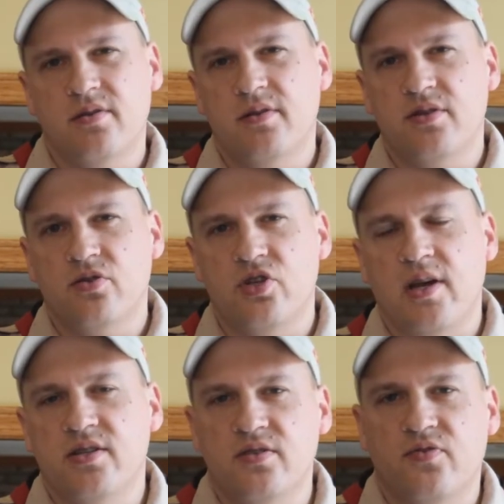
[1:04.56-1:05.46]
These are
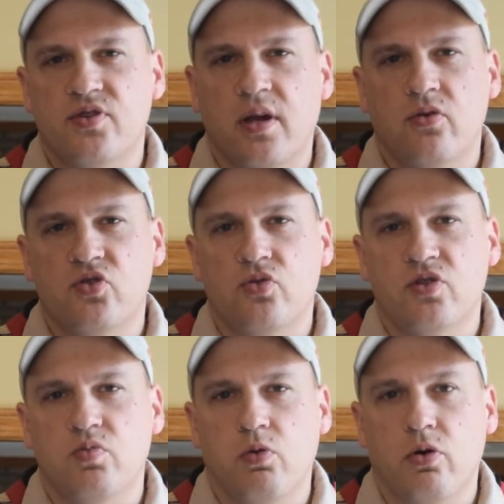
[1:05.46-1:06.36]
chances for Scouts to
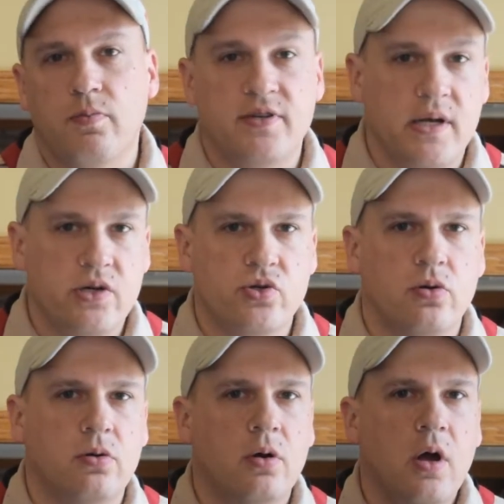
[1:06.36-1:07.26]
explore a
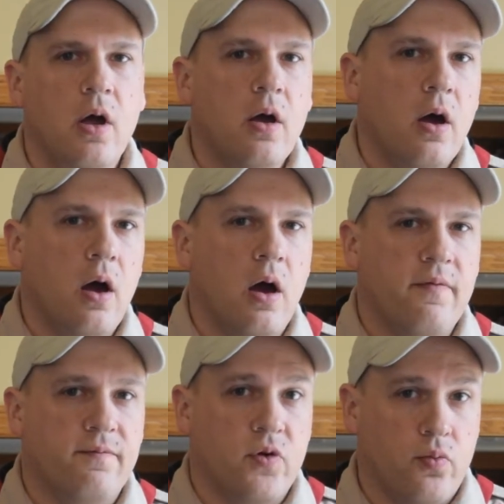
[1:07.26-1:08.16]
potential
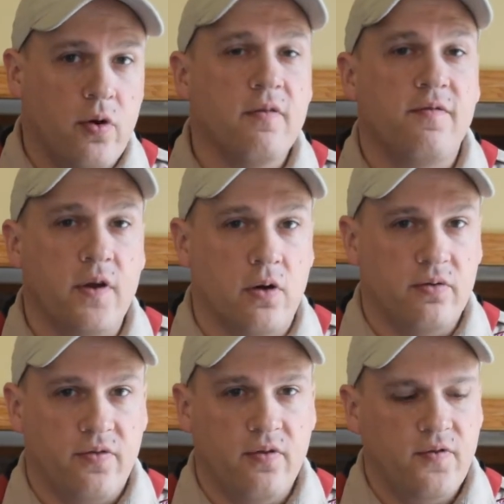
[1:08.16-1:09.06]
career
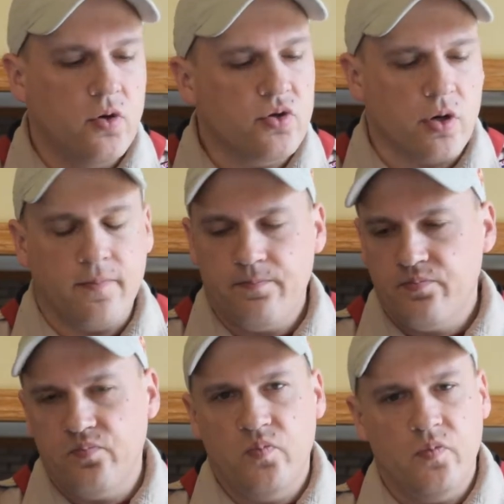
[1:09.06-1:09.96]
field for the future.
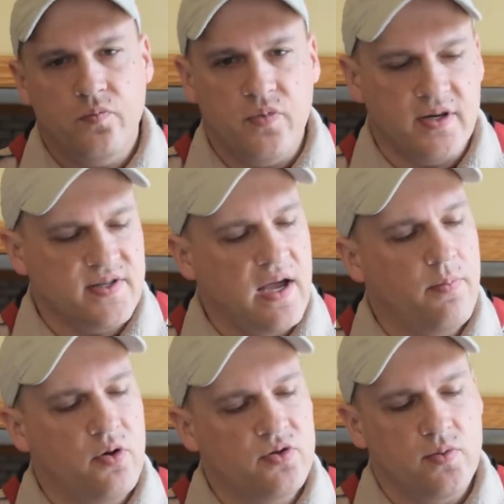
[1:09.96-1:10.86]

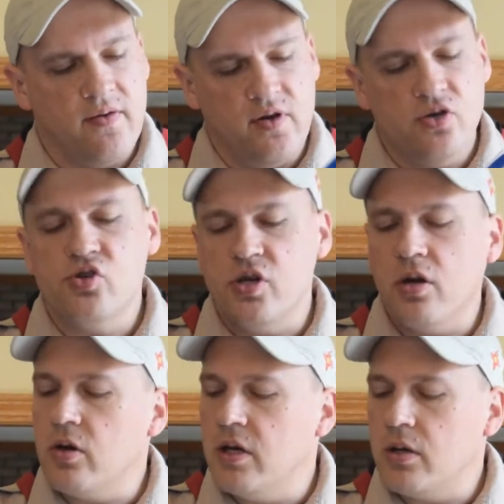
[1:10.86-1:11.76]
Examples, we have
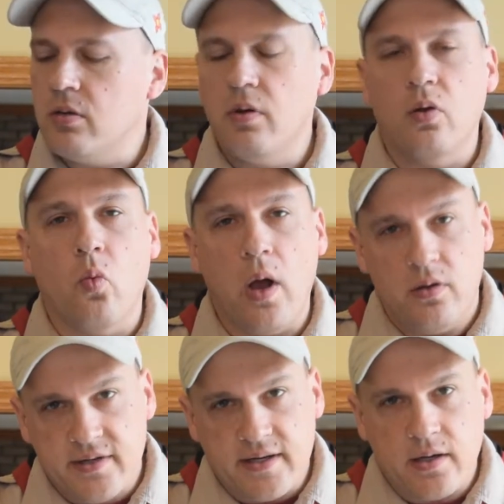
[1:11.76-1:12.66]
engineering and
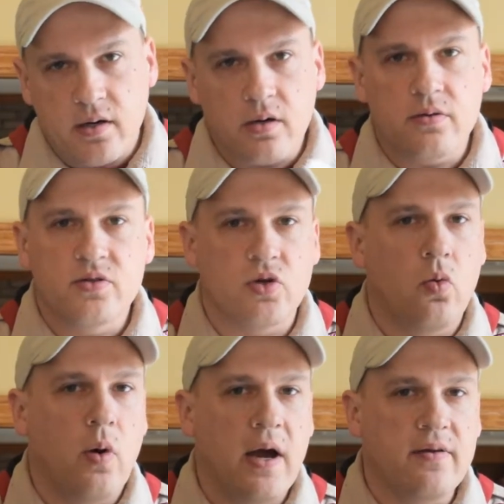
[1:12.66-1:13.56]
welding here, so
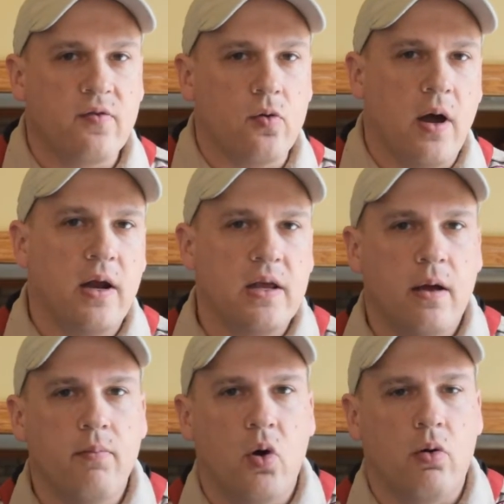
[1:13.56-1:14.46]
a wide variety
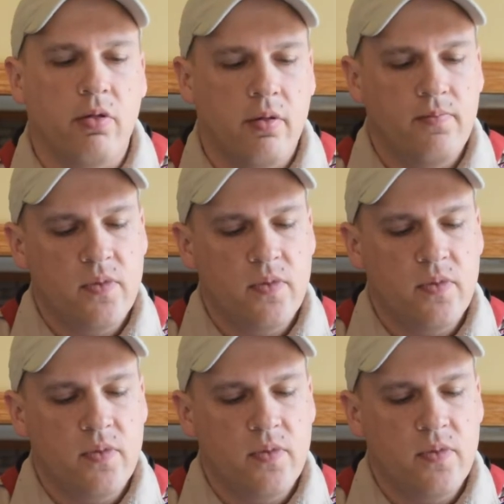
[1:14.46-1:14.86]
on both.